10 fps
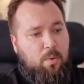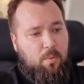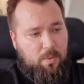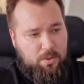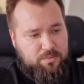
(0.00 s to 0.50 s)

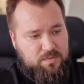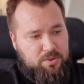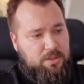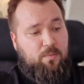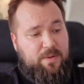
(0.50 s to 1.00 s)

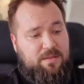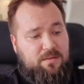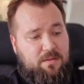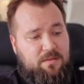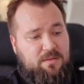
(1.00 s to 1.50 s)
quote
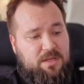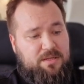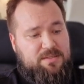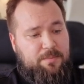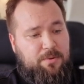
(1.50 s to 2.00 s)
with
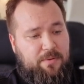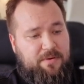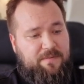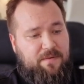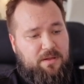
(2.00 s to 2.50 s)
the
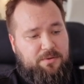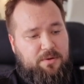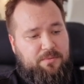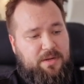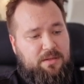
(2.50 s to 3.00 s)
temporary file
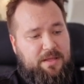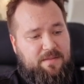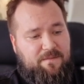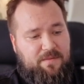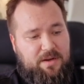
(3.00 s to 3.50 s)
U R L and
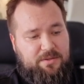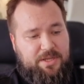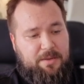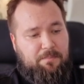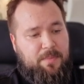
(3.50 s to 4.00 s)
the file
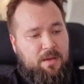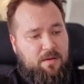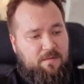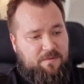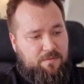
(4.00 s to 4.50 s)
name
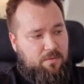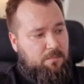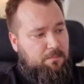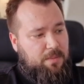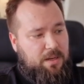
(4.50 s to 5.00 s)

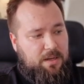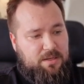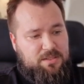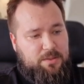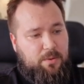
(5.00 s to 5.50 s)
from
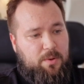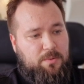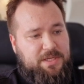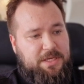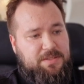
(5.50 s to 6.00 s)
uh, Zero
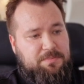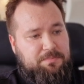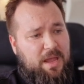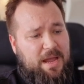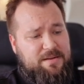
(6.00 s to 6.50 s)
Code Kit.
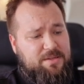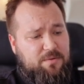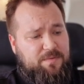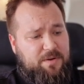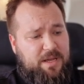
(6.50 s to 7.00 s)
And
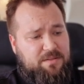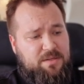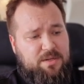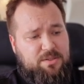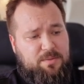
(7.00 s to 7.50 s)
don't forget
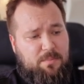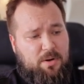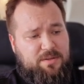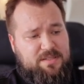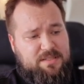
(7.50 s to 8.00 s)
to
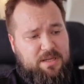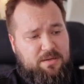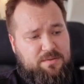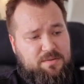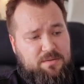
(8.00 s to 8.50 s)
mark the
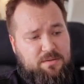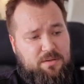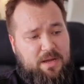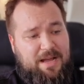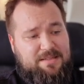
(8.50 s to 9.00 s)
status
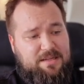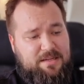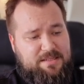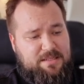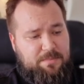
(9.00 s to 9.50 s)
as
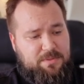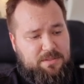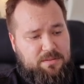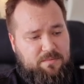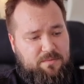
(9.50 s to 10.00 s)

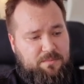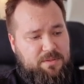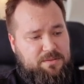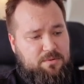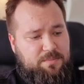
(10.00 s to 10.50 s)
accepted from
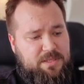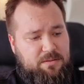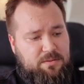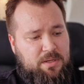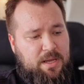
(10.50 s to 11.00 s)
this
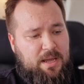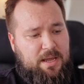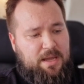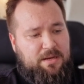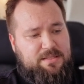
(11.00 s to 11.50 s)
dropdown,
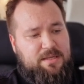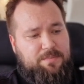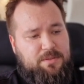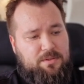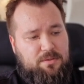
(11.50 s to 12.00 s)
and
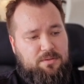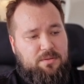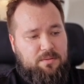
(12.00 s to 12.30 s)
accepted on